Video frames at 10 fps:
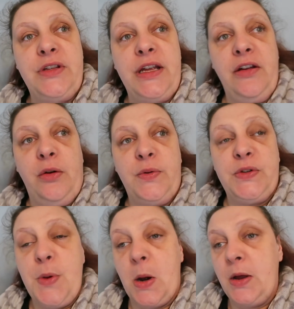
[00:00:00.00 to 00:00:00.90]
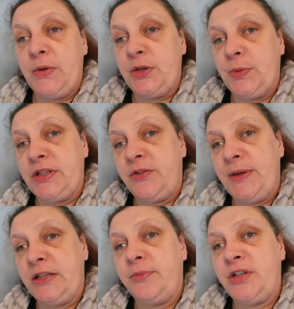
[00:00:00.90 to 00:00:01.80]
They can go for tomorrow. So once I've
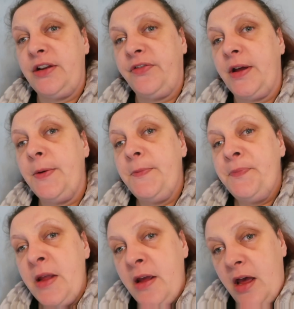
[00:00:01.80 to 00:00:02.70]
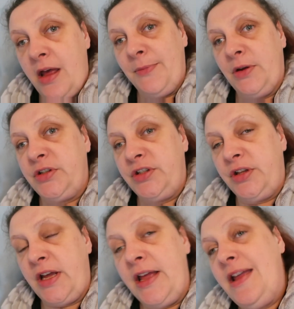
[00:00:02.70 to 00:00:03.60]
picked up Jennifer, I'm going to do
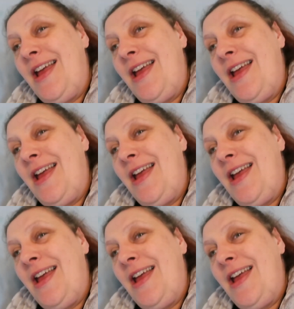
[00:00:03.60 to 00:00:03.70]
that.